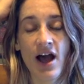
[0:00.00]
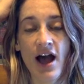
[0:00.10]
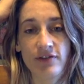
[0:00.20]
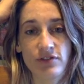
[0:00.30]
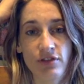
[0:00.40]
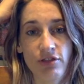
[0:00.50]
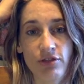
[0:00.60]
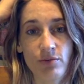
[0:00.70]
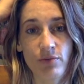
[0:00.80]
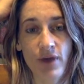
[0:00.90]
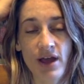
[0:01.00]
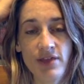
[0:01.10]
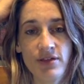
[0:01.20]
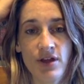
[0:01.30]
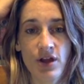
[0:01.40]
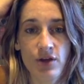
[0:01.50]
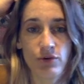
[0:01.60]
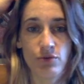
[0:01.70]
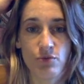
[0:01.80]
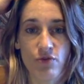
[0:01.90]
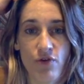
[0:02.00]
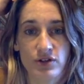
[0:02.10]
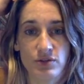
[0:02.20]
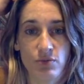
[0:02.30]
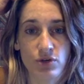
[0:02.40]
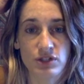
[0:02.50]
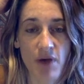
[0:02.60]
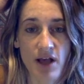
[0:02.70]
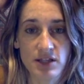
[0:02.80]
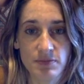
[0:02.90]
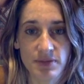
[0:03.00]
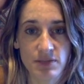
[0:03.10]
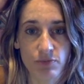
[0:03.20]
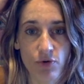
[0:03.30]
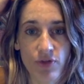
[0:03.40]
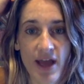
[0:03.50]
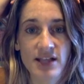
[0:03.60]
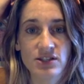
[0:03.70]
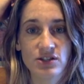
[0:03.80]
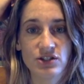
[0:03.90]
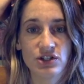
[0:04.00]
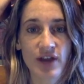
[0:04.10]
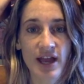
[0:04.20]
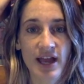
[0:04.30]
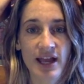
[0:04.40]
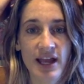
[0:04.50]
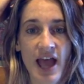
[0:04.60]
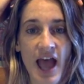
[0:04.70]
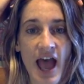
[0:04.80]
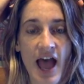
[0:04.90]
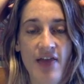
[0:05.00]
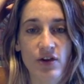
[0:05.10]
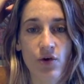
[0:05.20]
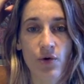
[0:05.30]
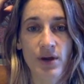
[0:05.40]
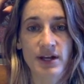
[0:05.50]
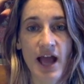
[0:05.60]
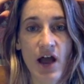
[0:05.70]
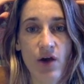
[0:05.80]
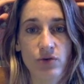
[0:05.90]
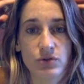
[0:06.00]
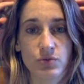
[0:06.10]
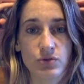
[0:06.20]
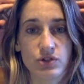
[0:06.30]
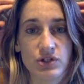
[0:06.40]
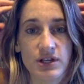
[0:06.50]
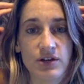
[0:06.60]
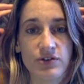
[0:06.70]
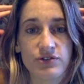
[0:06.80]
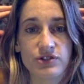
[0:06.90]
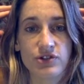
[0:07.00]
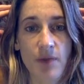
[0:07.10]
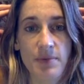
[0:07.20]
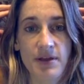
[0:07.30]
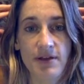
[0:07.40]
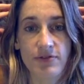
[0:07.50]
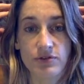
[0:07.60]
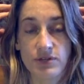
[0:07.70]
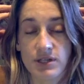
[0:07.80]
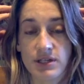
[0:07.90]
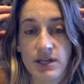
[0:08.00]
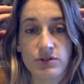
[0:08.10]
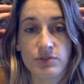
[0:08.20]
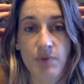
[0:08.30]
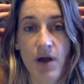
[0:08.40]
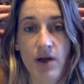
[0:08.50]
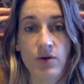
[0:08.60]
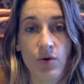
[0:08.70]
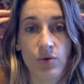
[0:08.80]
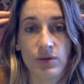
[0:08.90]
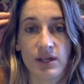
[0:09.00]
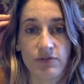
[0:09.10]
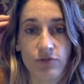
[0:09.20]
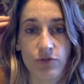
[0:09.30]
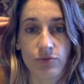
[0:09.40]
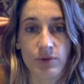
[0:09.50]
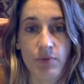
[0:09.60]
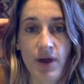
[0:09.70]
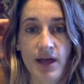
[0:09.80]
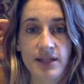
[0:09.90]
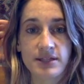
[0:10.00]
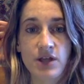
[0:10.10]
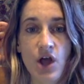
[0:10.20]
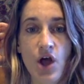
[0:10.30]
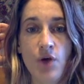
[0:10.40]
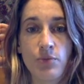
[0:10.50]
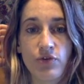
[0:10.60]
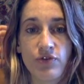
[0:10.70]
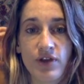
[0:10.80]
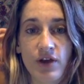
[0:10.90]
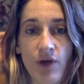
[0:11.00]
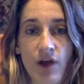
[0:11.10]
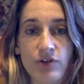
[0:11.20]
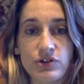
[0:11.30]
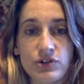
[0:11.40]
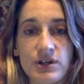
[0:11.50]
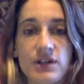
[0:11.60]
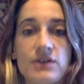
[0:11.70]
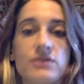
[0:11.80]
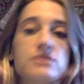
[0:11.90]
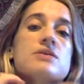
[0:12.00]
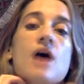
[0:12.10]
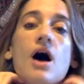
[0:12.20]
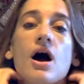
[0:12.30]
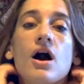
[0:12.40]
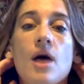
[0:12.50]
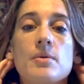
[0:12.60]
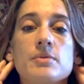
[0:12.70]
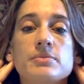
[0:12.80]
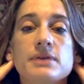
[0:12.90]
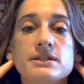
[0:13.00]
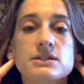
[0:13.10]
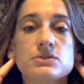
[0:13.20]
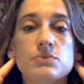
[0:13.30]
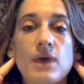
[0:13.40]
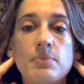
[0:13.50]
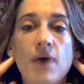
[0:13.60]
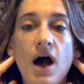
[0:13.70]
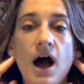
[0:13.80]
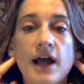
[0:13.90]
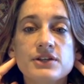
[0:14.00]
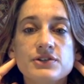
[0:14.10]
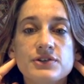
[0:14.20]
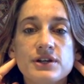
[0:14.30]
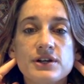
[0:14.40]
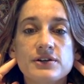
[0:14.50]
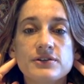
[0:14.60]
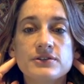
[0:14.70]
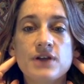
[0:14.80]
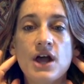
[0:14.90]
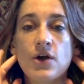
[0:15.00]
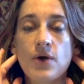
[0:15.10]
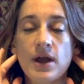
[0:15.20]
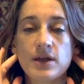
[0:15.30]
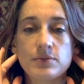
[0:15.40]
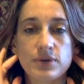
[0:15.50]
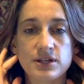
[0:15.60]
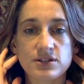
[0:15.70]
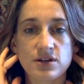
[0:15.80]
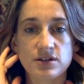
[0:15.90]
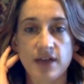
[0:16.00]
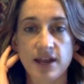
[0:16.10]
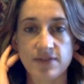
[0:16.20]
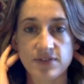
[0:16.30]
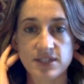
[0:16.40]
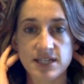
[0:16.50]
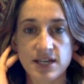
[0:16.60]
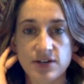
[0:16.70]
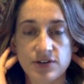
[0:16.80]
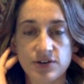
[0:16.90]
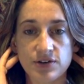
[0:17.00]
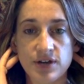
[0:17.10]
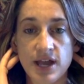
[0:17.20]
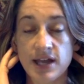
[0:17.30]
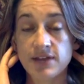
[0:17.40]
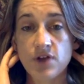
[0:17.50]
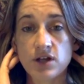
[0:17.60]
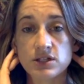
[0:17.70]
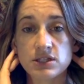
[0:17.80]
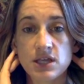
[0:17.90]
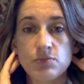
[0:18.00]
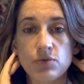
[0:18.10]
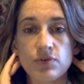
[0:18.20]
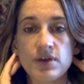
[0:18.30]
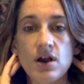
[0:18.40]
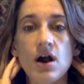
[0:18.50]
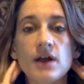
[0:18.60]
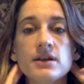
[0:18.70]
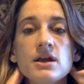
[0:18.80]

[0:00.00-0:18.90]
After the 3rd breath, you move on to more spots, placing both hands onto your head and then going down towards your ears, stopping if there's a tender spot, holding it for 3 breaths, moving around your ears. A common place is right behind your ears. Go ahead and press onto that if it's tender, and if not, just keep moving on.